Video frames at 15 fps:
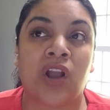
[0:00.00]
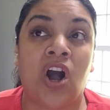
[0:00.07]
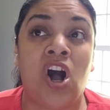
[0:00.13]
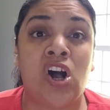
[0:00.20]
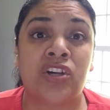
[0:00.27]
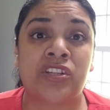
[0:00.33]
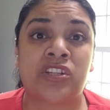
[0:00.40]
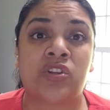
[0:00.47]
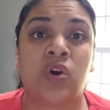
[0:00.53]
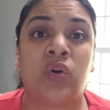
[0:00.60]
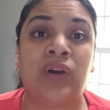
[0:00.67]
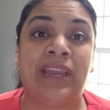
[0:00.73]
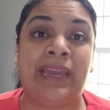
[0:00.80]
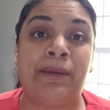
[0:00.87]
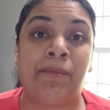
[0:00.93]
Also
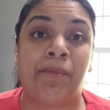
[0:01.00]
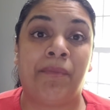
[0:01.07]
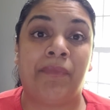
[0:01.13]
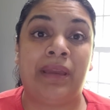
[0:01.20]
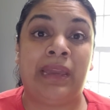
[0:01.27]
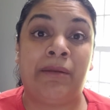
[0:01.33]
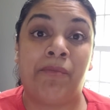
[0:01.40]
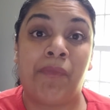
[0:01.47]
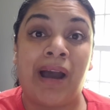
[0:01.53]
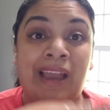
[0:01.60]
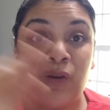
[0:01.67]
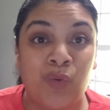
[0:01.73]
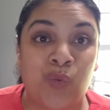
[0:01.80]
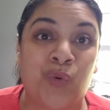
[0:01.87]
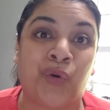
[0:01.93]
in
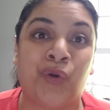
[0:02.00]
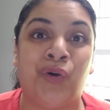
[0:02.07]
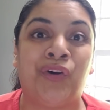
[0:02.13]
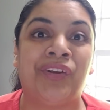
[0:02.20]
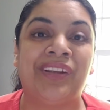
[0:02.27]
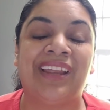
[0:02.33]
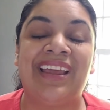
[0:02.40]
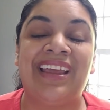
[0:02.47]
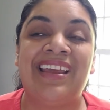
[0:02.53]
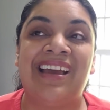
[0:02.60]
my world,